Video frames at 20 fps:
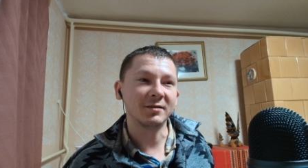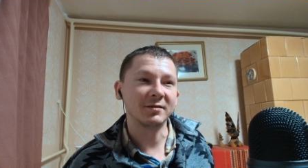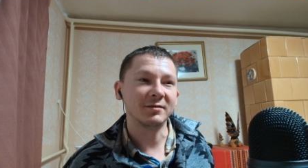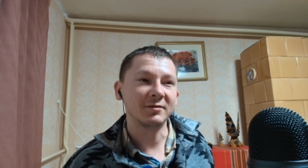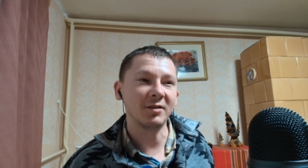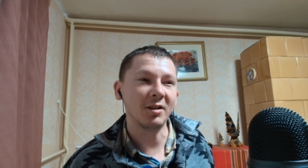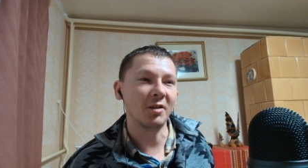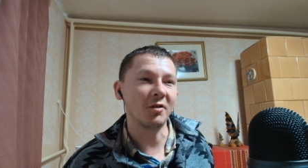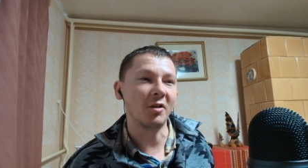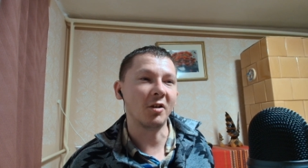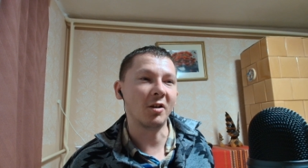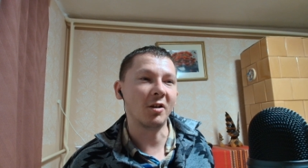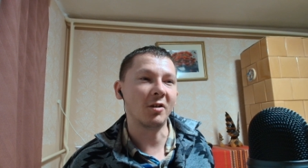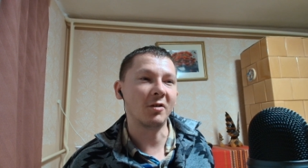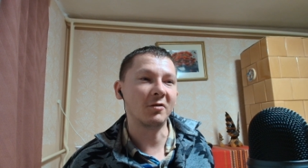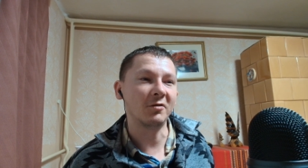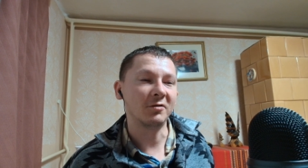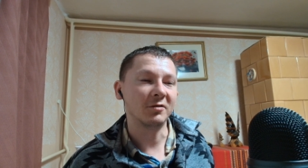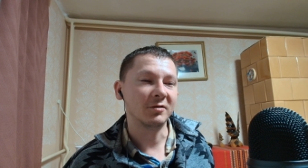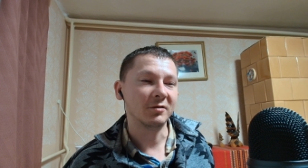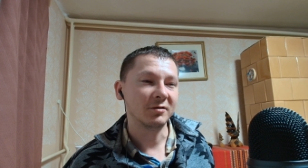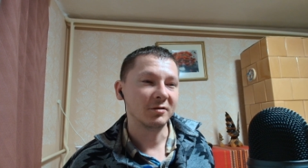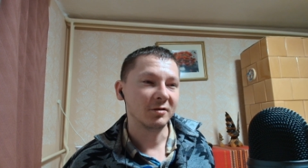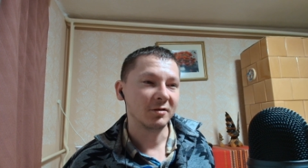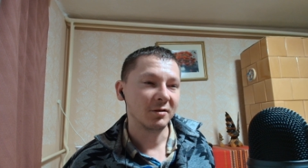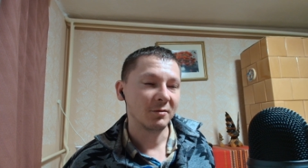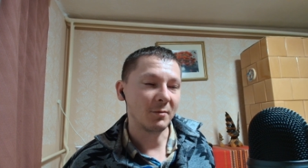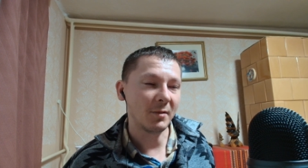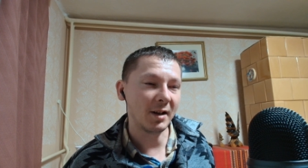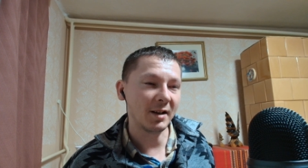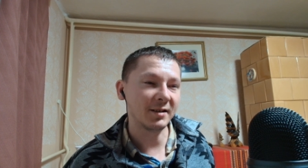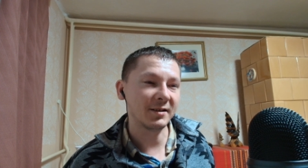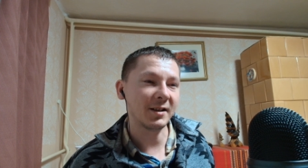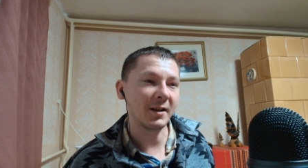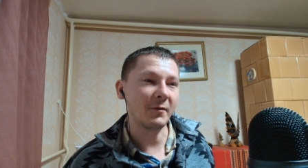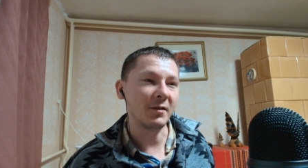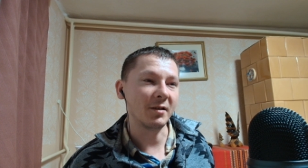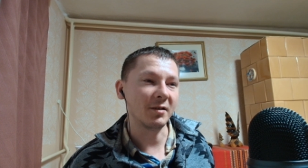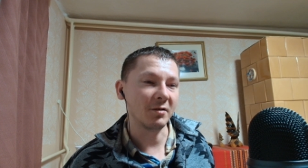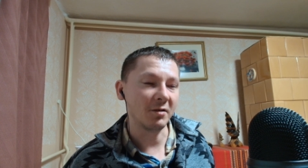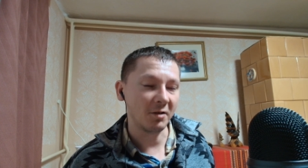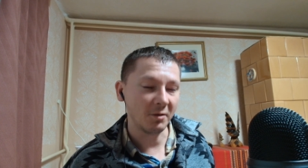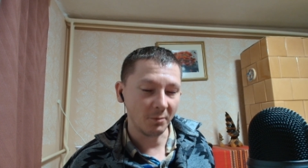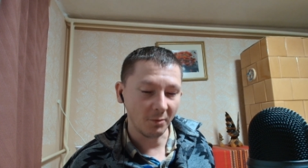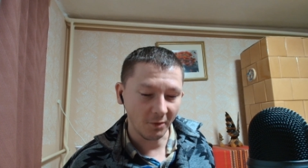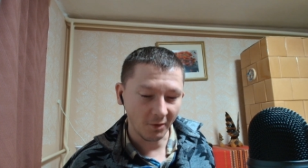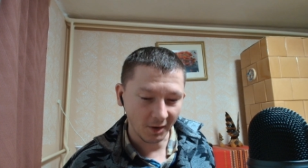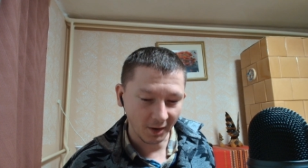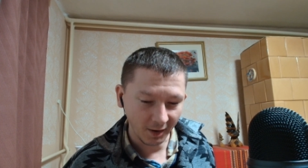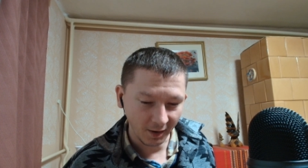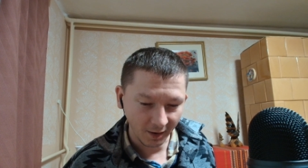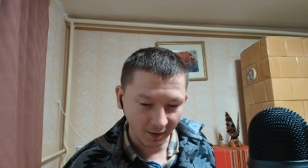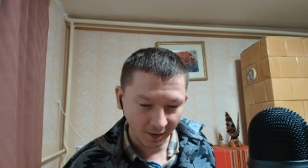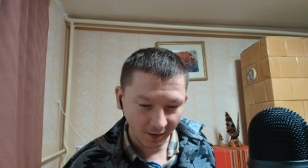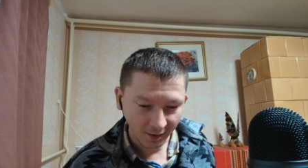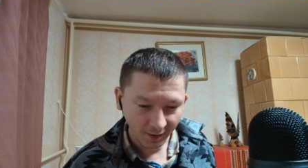No, my stuff is not boring.